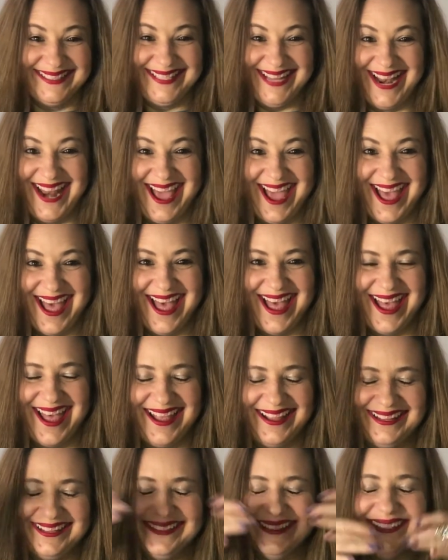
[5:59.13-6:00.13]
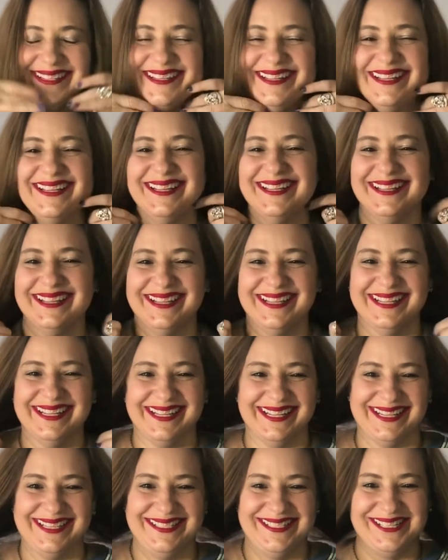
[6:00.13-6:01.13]
Ta-da!
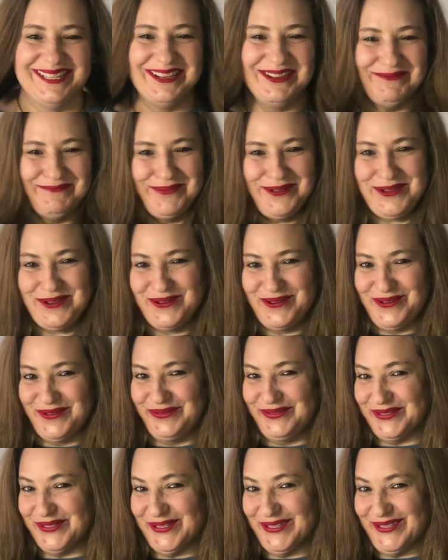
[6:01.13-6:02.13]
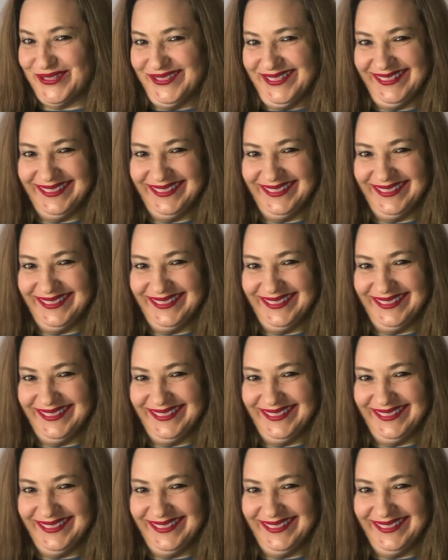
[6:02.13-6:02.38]
Isn't it beautiful?